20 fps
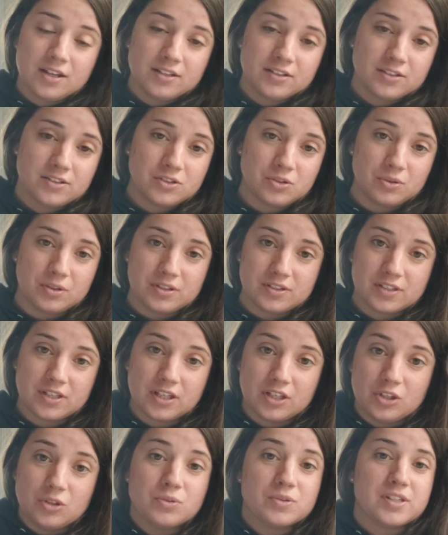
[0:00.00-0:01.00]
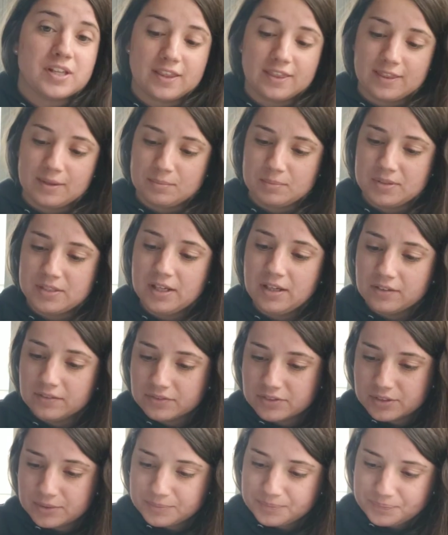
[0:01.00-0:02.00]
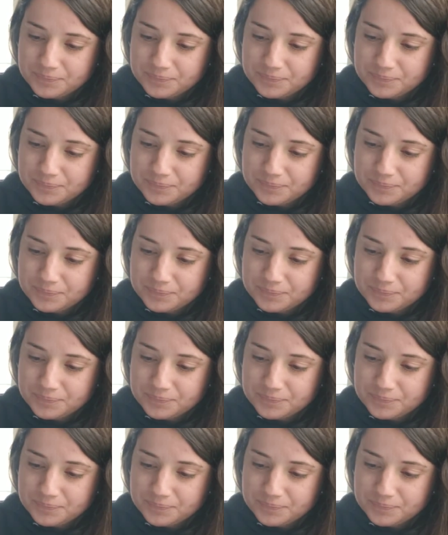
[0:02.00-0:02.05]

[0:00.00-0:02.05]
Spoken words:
students can use it themselves.